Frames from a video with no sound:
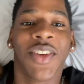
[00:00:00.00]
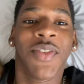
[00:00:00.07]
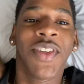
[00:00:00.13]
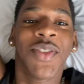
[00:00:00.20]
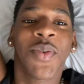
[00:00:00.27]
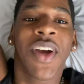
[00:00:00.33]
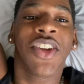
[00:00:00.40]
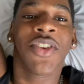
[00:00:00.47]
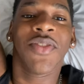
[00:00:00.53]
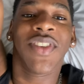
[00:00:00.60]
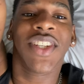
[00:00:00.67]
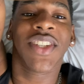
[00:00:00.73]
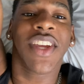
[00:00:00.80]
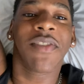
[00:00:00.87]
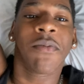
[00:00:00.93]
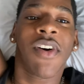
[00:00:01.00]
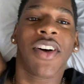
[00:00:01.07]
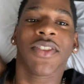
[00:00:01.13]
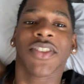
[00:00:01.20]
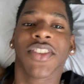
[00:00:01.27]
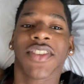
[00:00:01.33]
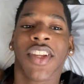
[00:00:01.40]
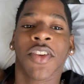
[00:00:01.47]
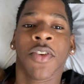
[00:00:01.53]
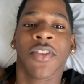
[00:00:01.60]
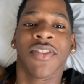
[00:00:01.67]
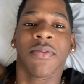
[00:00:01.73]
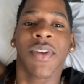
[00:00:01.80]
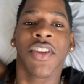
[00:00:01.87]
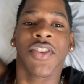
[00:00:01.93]
reason why I don't really shave my arms is because I don't know if
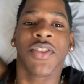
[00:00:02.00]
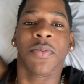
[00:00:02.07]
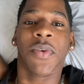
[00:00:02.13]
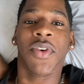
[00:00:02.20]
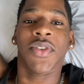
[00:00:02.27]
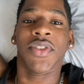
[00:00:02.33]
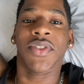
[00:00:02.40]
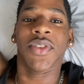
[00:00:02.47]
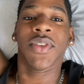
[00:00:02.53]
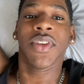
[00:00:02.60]
men are supposed to.